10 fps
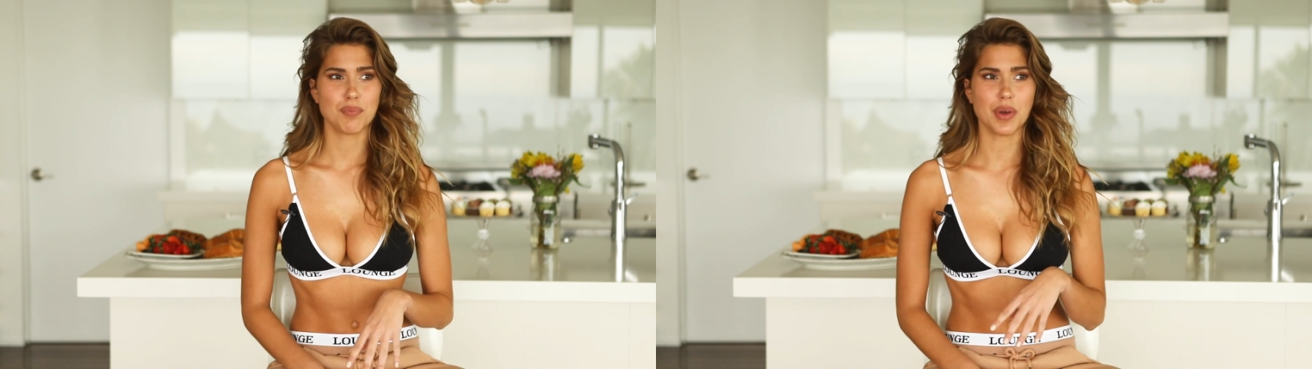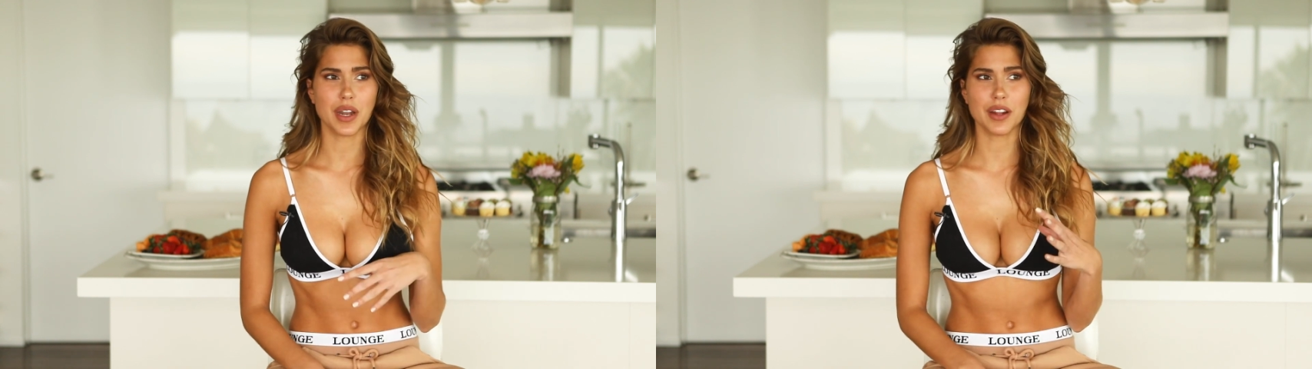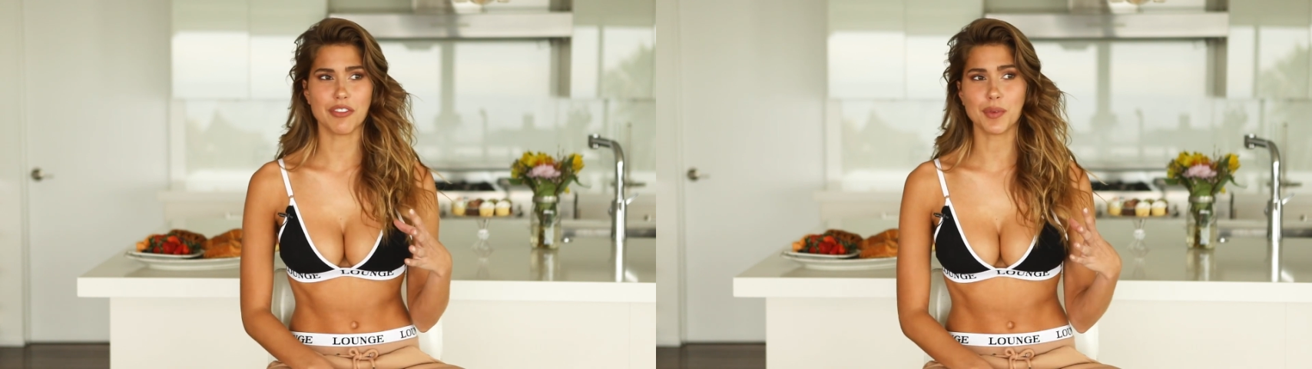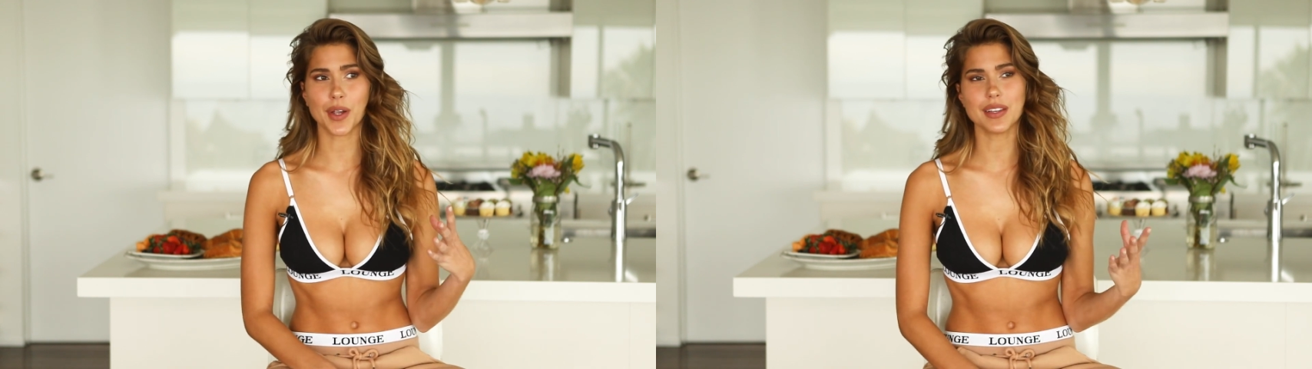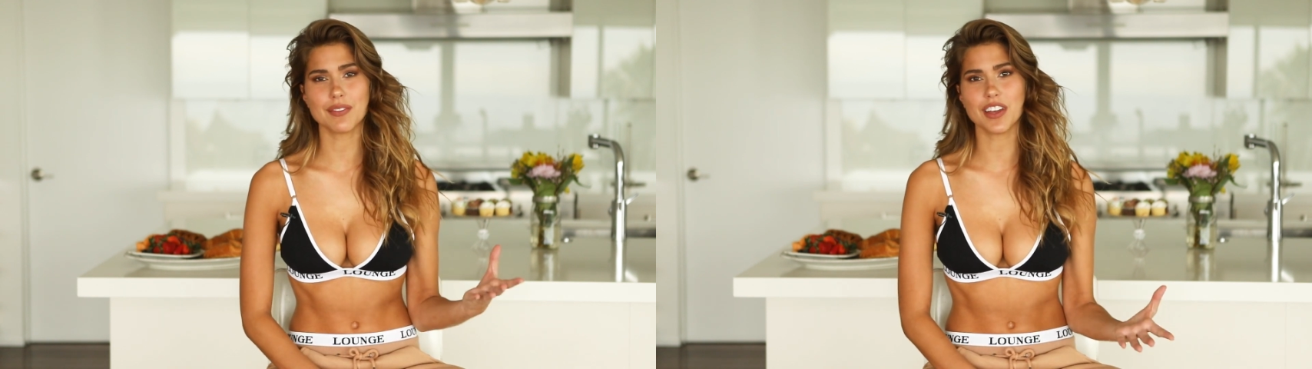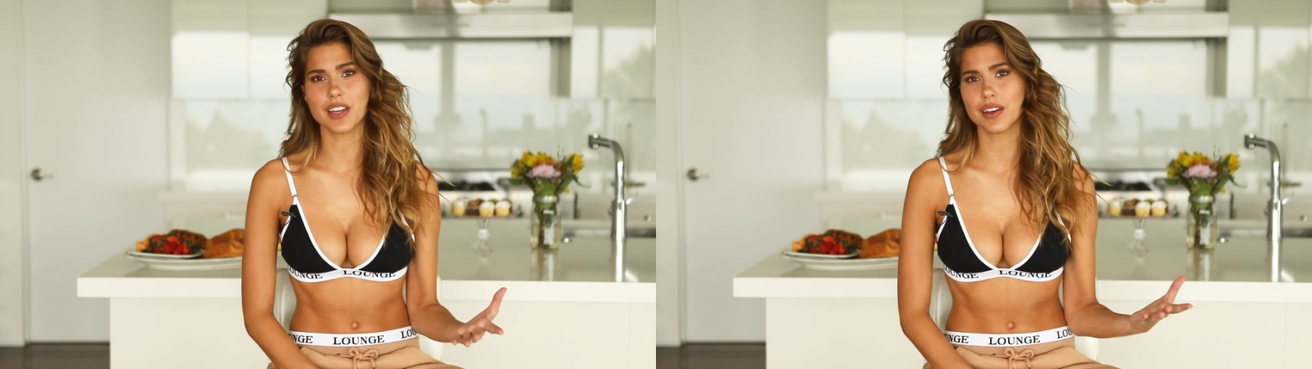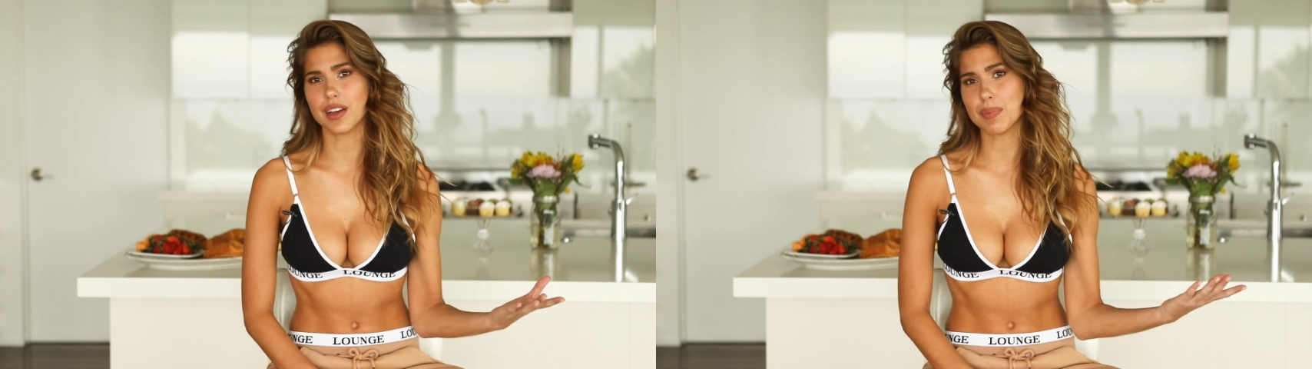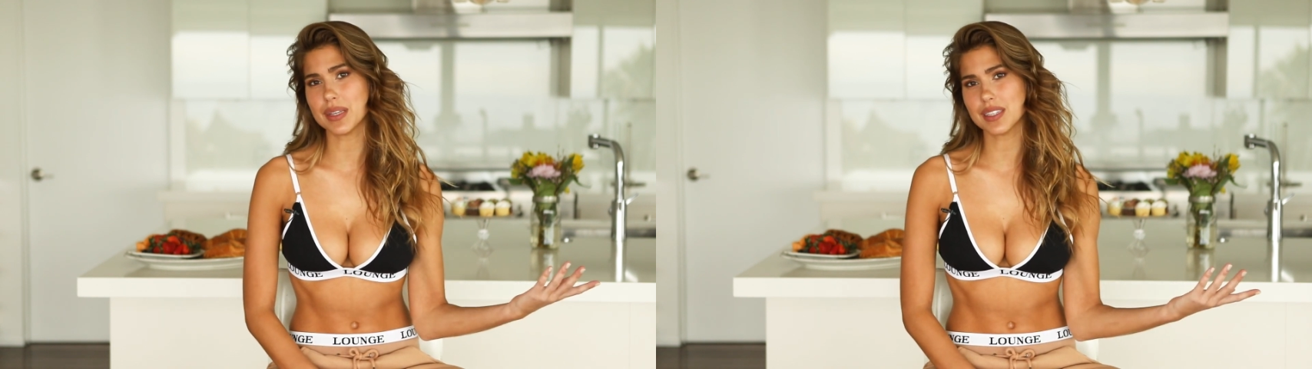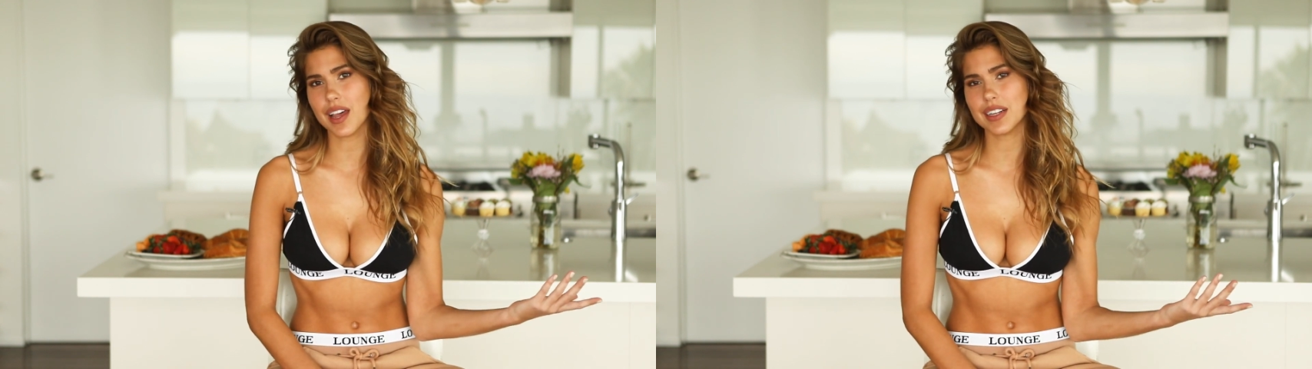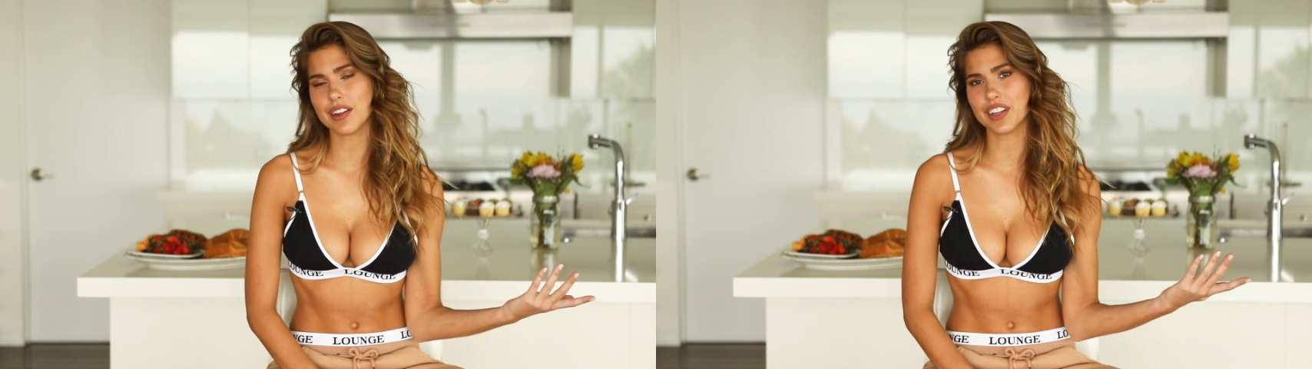But if I'm craving a pizza,
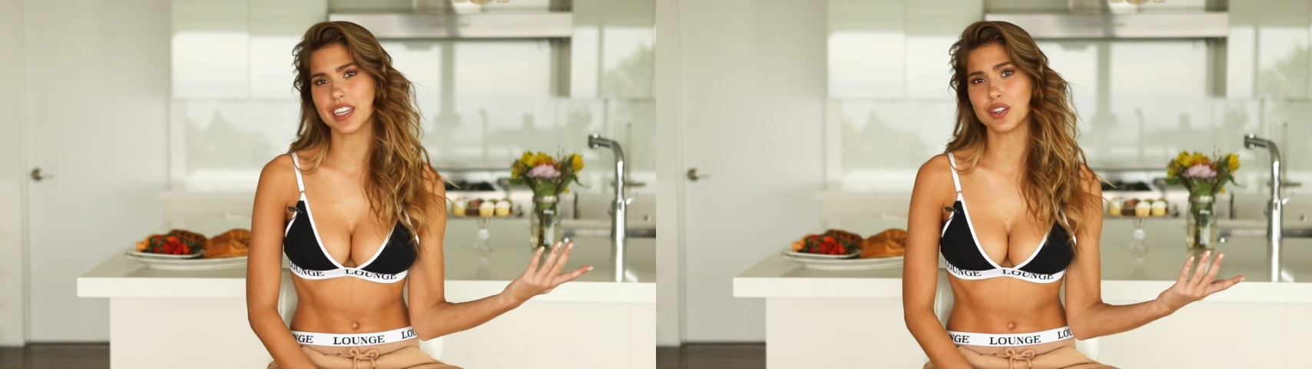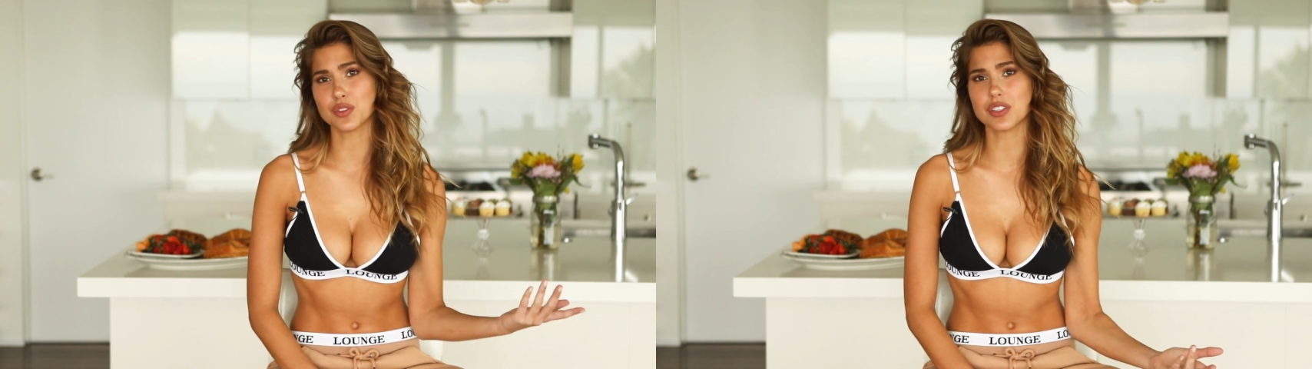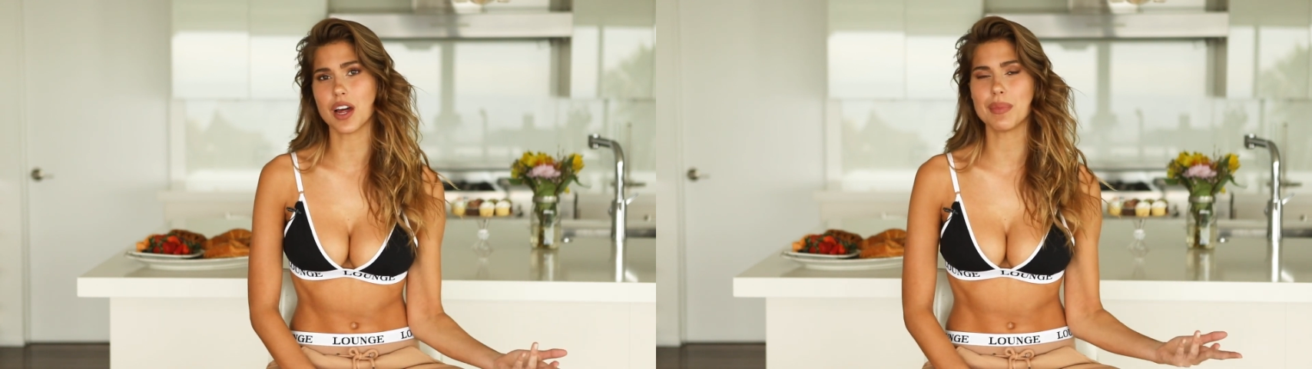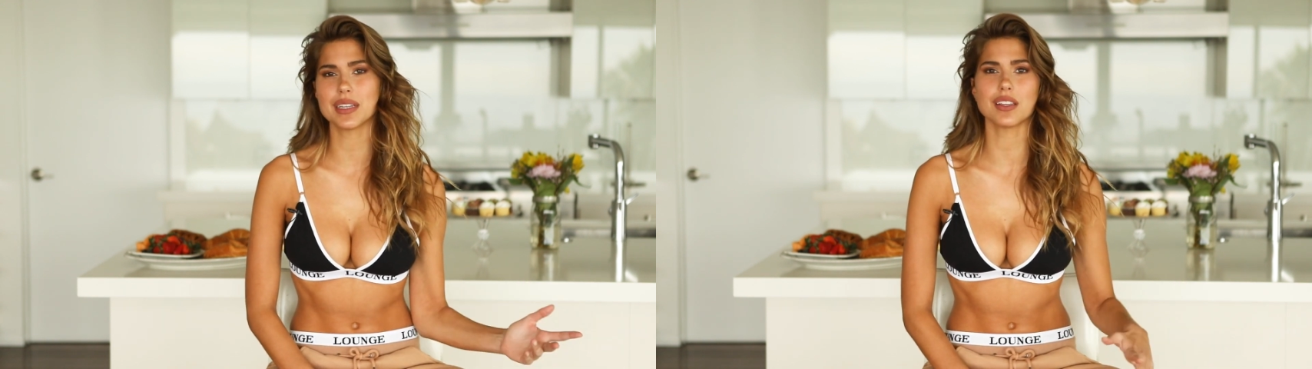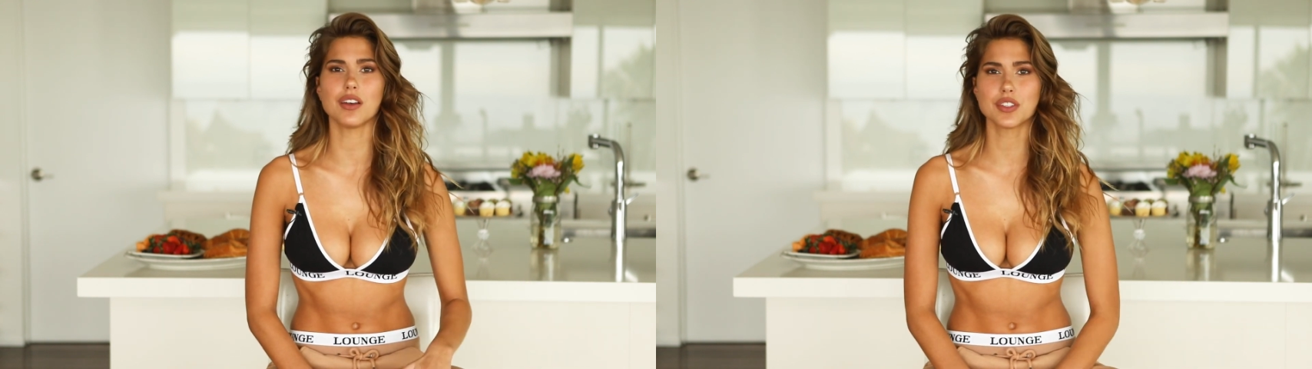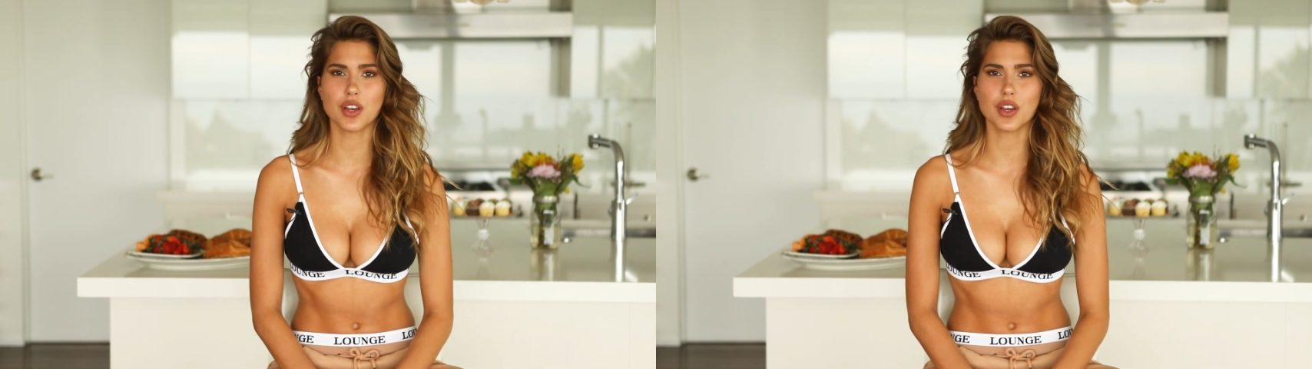I definitely don't stop myself.